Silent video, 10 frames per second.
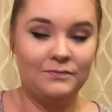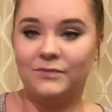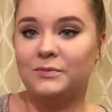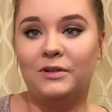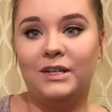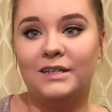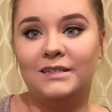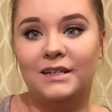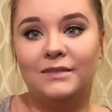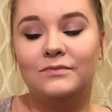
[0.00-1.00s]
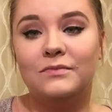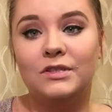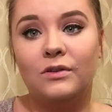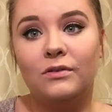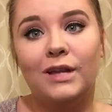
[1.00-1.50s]
It's pretty easy.
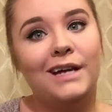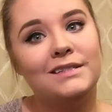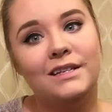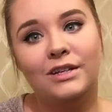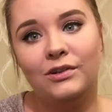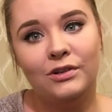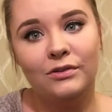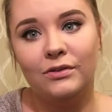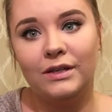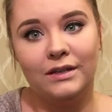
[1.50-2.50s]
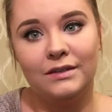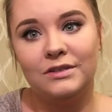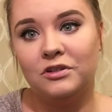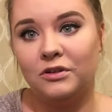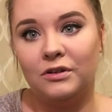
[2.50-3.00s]
So last thing you do
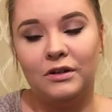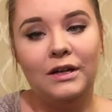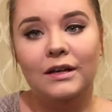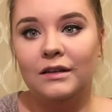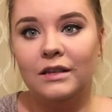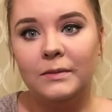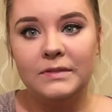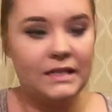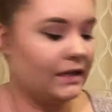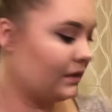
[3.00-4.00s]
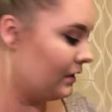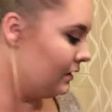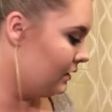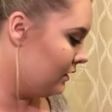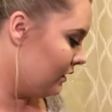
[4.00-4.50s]
is your lipstick.
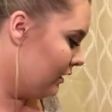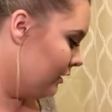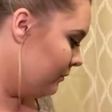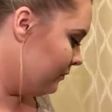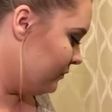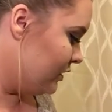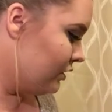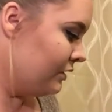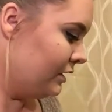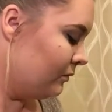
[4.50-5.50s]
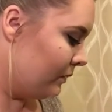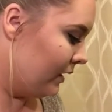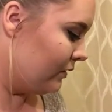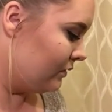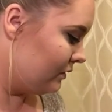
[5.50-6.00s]
The good thing
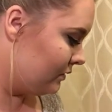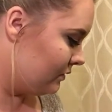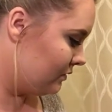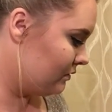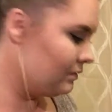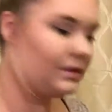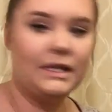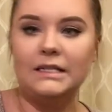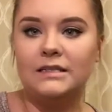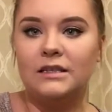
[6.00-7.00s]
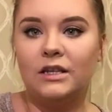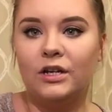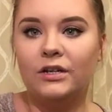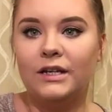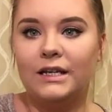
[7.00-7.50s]
about this
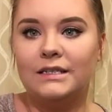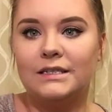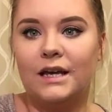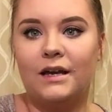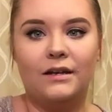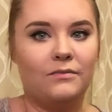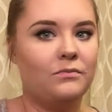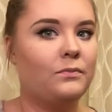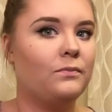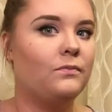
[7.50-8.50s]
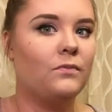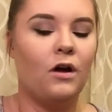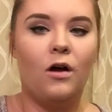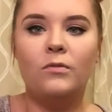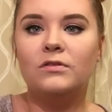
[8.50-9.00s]
look is that
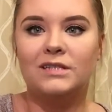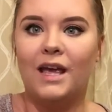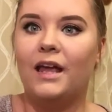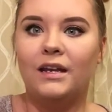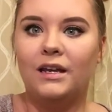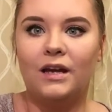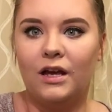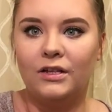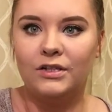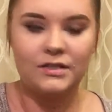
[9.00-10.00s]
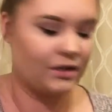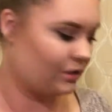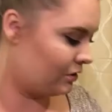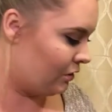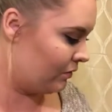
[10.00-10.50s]
almost any color is
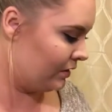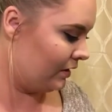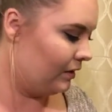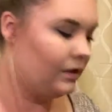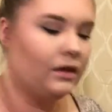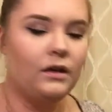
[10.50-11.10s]
gonna go with it.